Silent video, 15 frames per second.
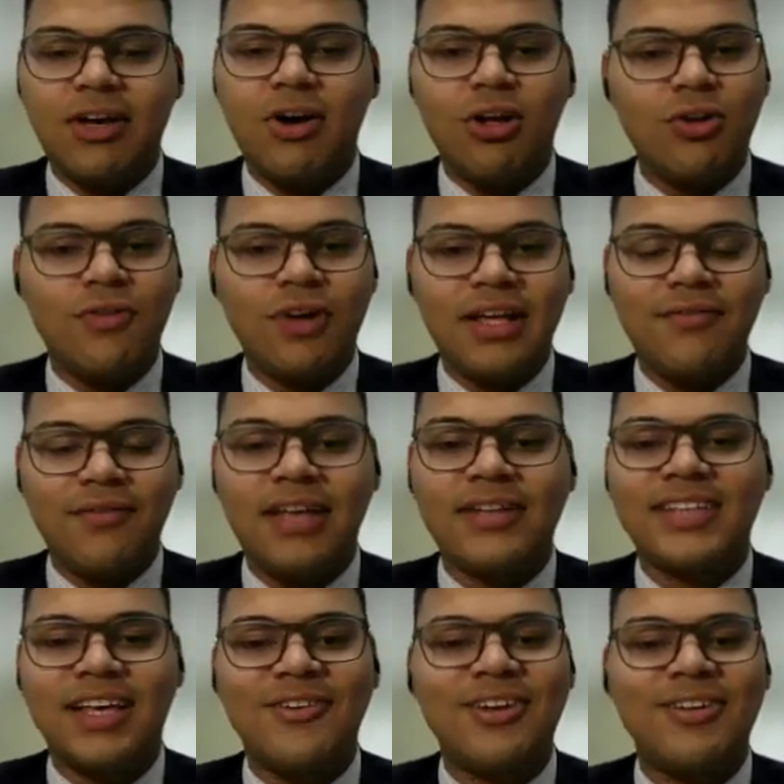there's although
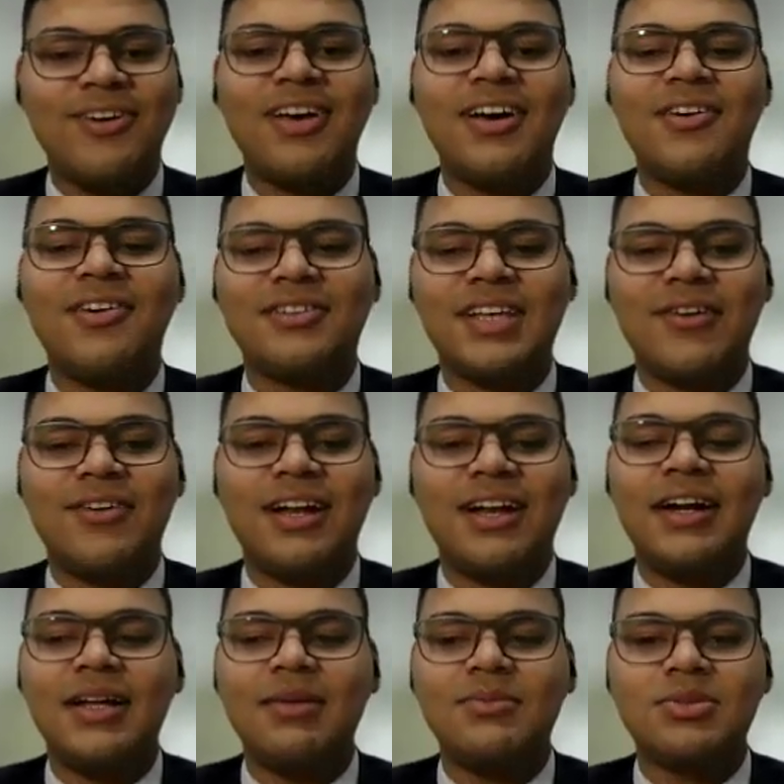there
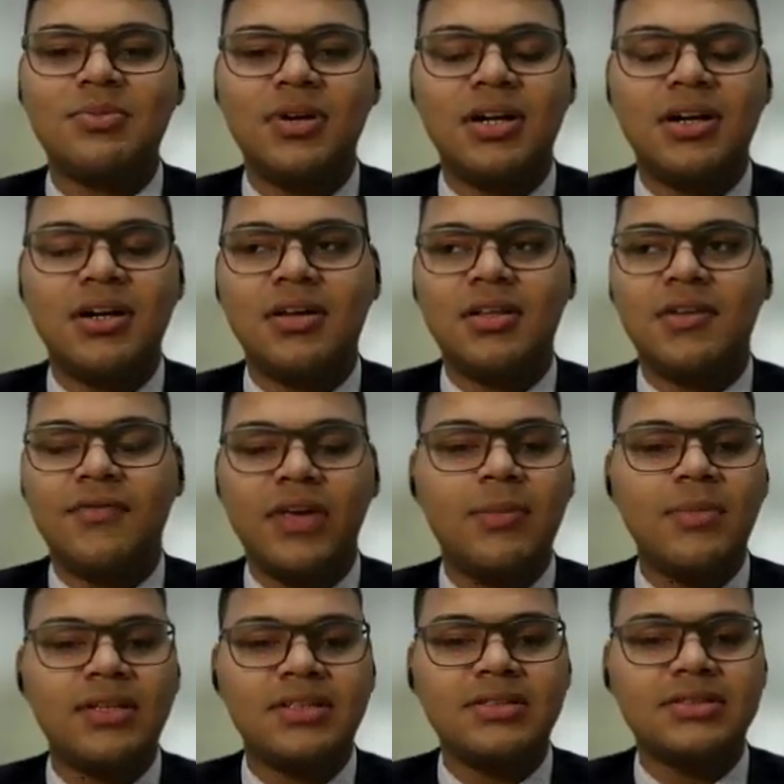several items, but the
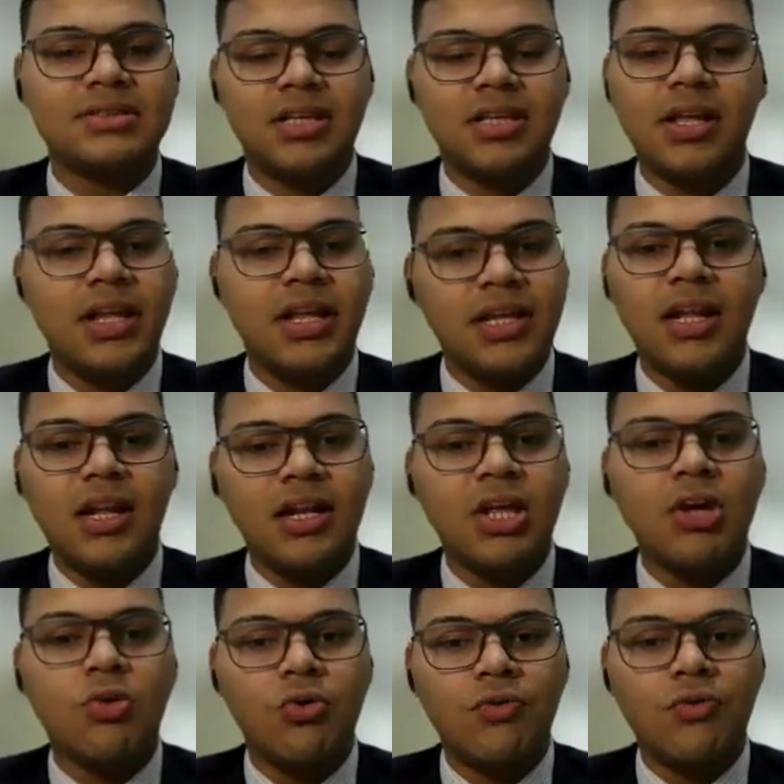famous is the Hira
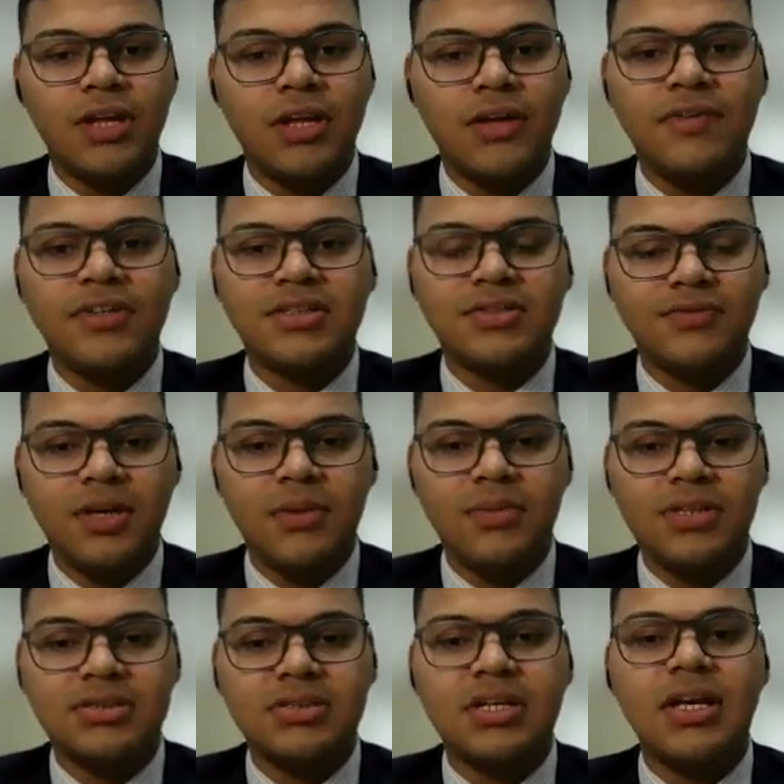Alki Kulfi, which is
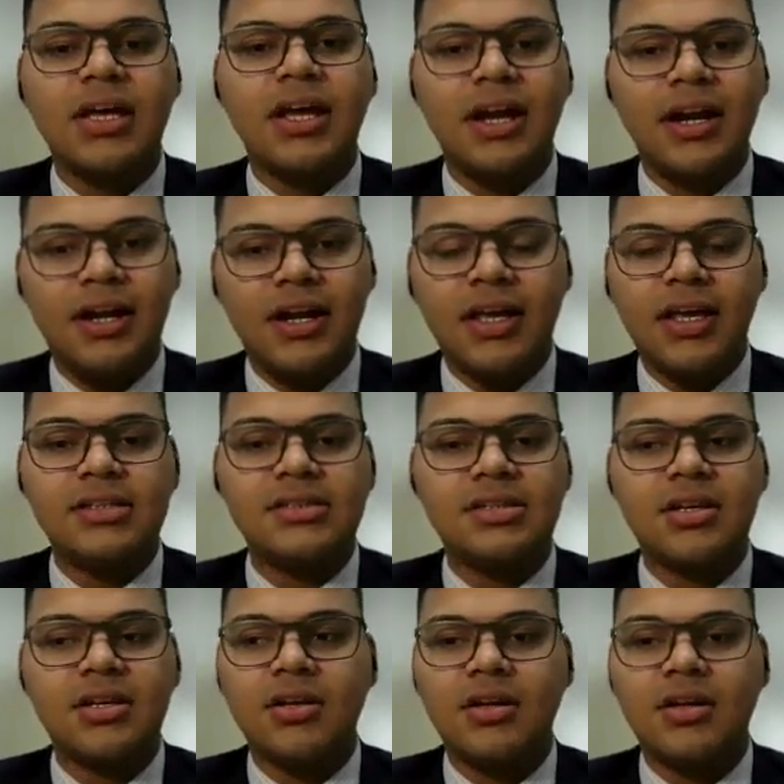famous. And
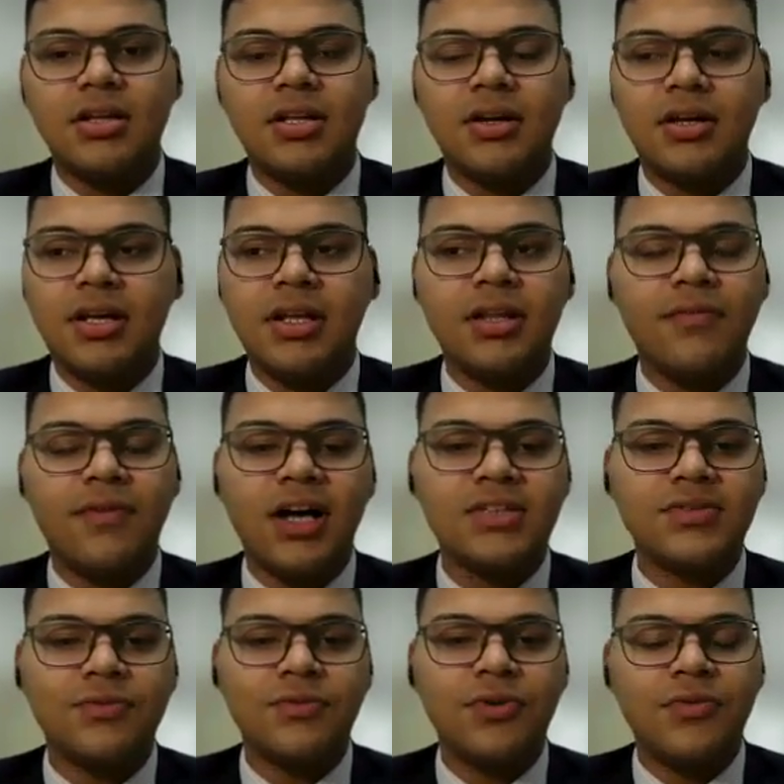again, sir, the in the
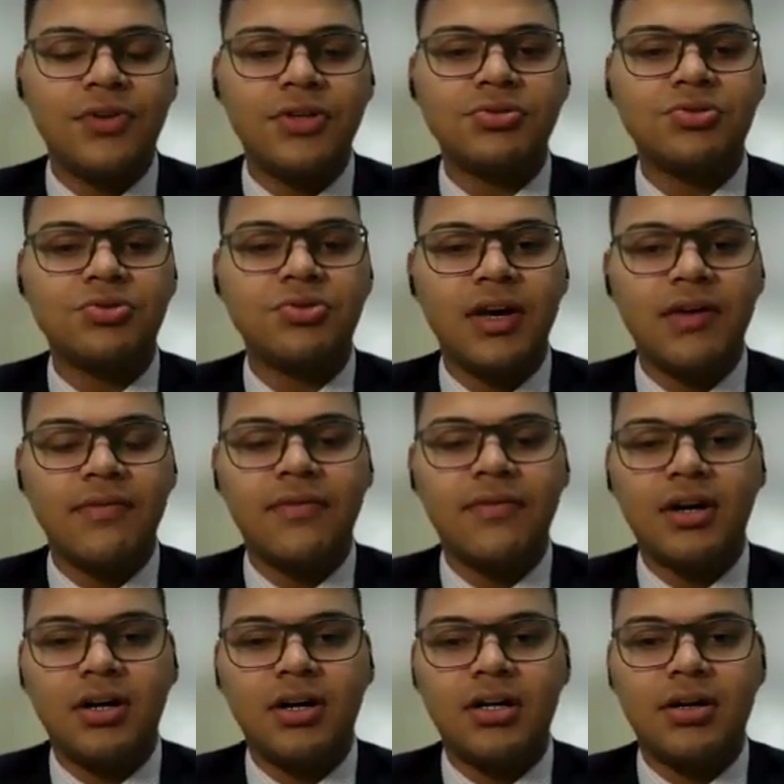fast food we used to
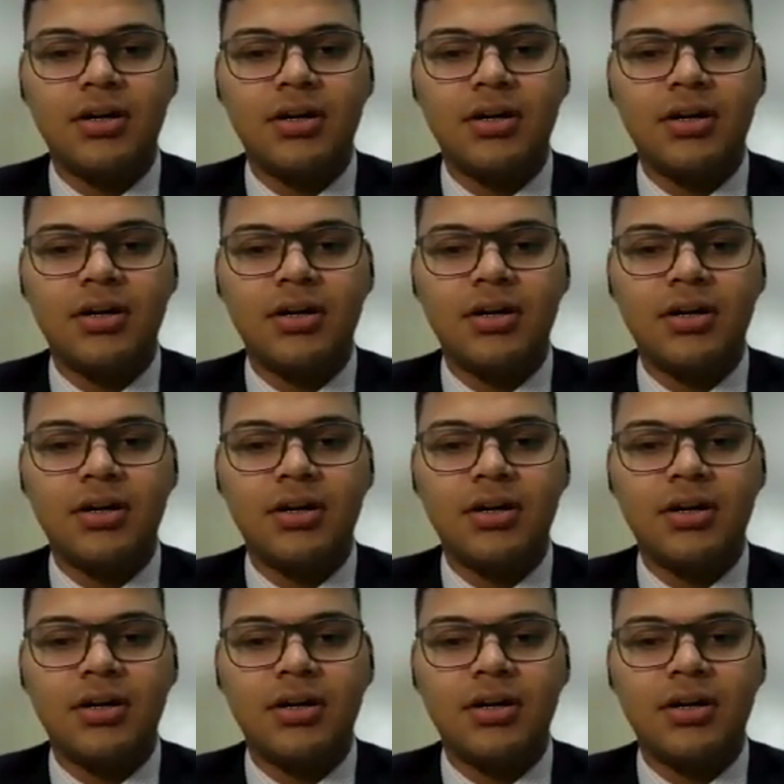have